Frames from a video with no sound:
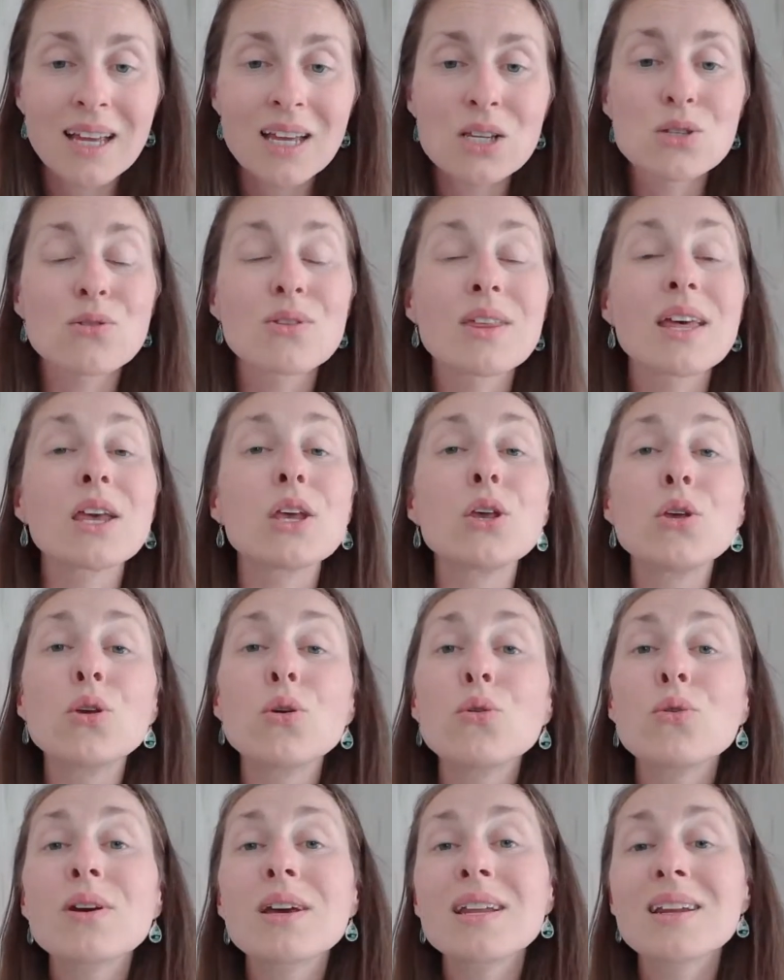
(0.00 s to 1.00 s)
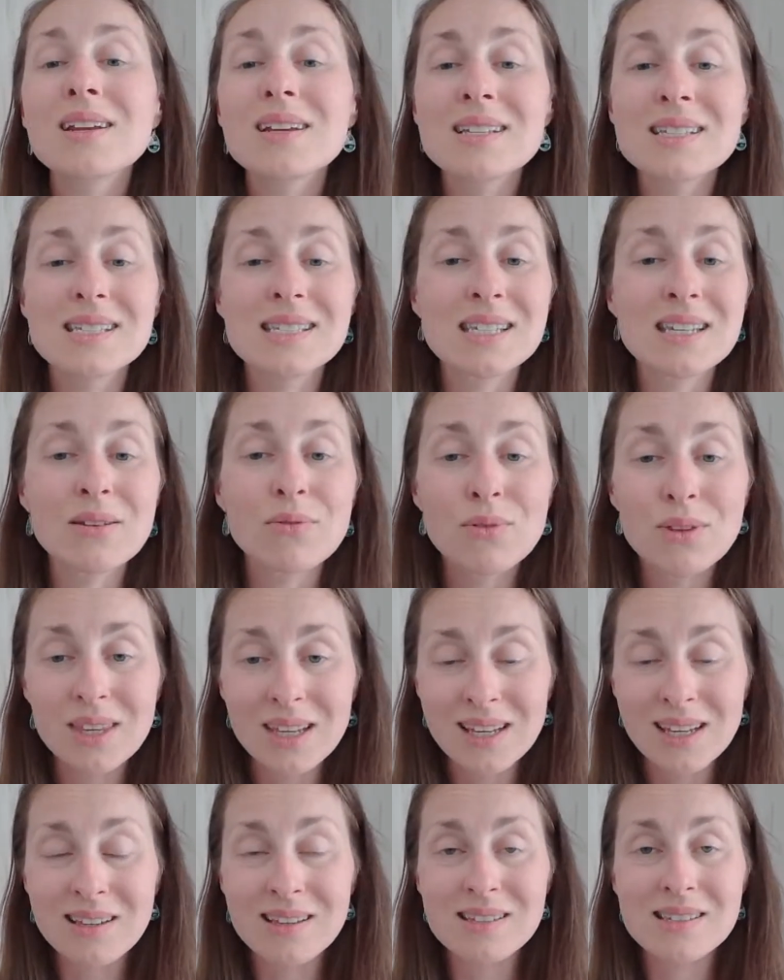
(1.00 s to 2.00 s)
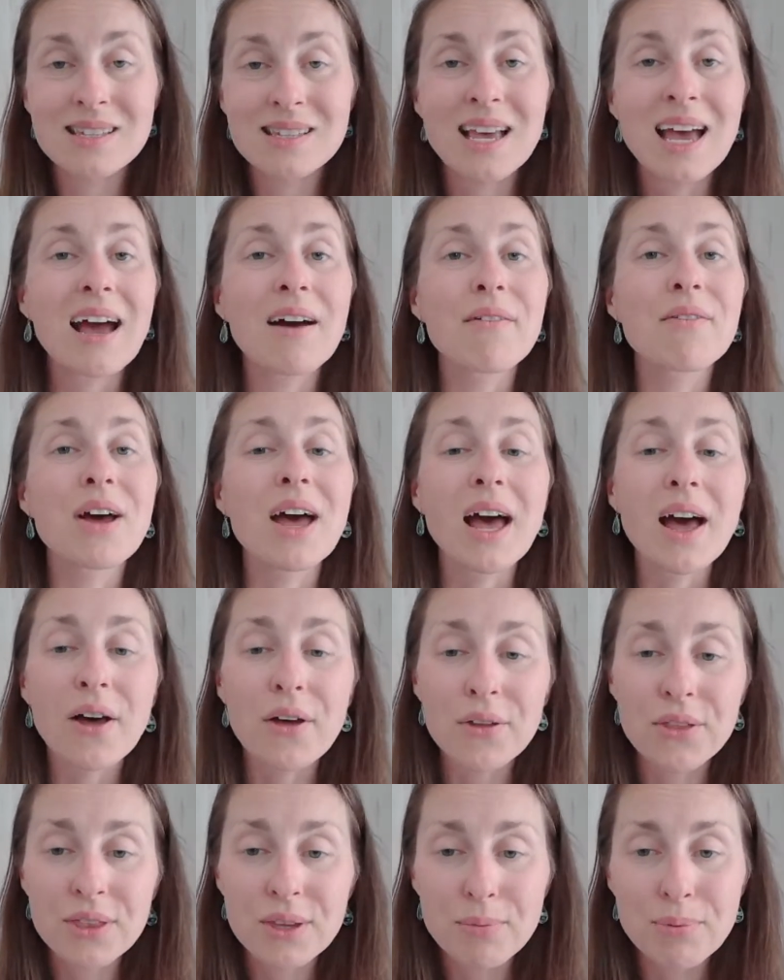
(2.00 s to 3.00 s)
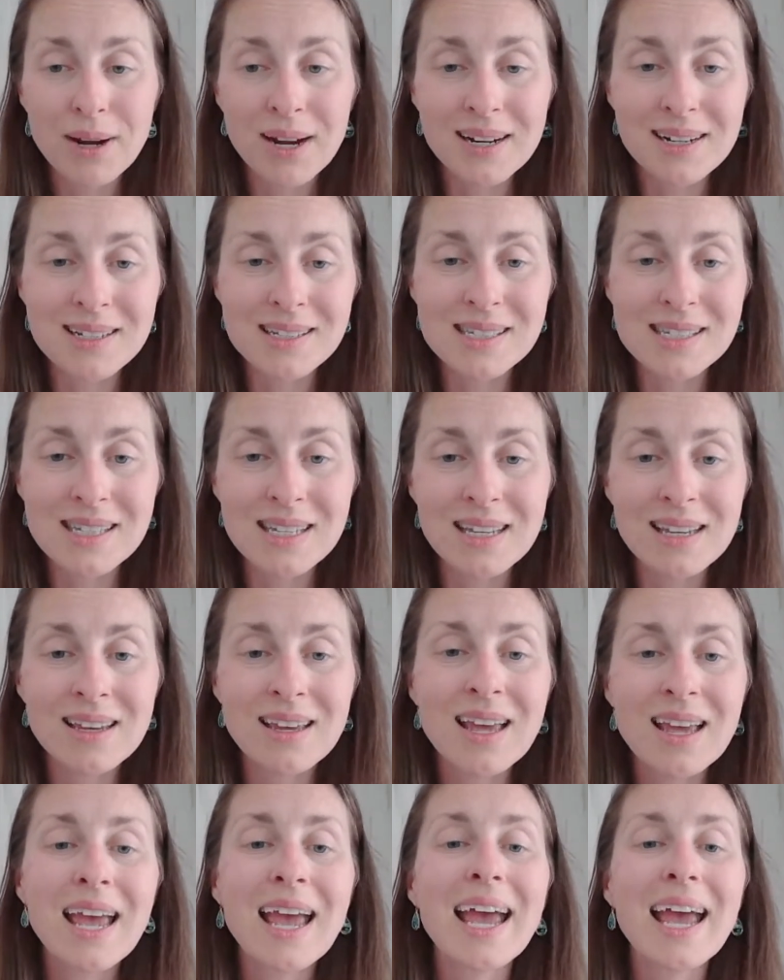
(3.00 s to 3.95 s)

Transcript: so that you can conceive with ease, have a healthy pregnancy,